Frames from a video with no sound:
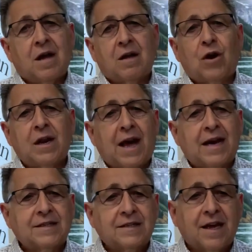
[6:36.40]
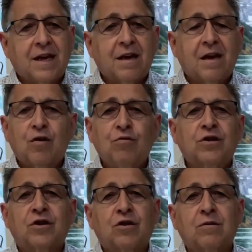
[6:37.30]
One last thing,
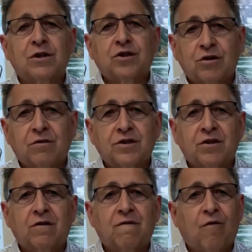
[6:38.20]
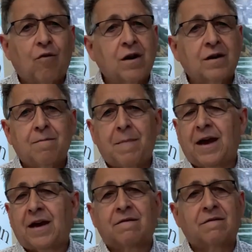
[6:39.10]
who's term insurance good for?
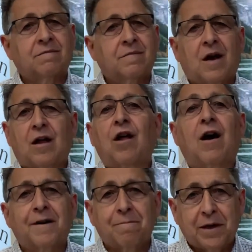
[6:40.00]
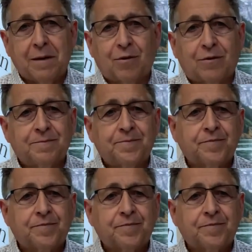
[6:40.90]
Man, a lot of people.